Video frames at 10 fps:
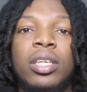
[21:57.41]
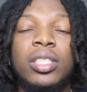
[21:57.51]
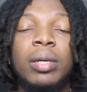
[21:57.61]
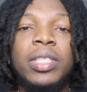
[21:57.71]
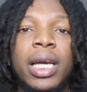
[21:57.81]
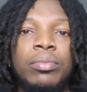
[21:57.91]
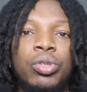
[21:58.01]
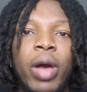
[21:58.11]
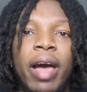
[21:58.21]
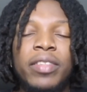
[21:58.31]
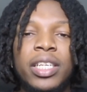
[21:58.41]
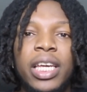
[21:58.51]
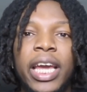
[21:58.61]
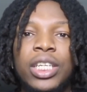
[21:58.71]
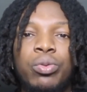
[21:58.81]
Sometimes you have this
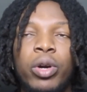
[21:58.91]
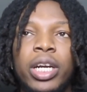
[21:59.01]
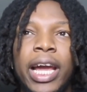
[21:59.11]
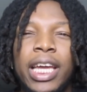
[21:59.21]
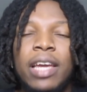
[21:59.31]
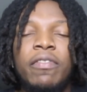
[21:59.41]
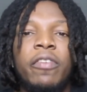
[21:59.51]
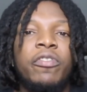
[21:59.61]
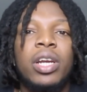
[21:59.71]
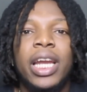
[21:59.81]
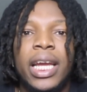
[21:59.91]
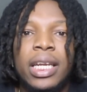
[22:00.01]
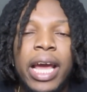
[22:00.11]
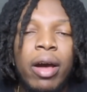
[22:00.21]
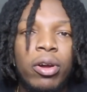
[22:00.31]
itch where, like, even if you're
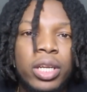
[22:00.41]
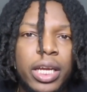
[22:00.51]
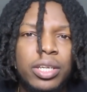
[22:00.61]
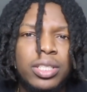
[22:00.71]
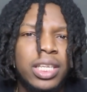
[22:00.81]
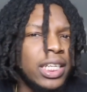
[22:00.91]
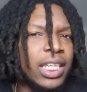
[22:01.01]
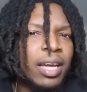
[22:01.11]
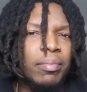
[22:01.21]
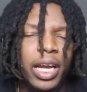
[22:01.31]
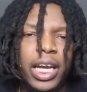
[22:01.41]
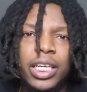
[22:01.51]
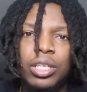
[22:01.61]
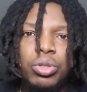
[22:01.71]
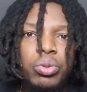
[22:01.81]
laying down all day, you're just like, damn, like, I
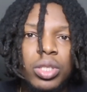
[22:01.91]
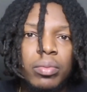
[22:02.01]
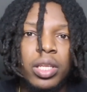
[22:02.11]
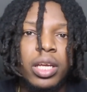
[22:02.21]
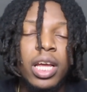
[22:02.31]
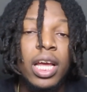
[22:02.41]
need to do something.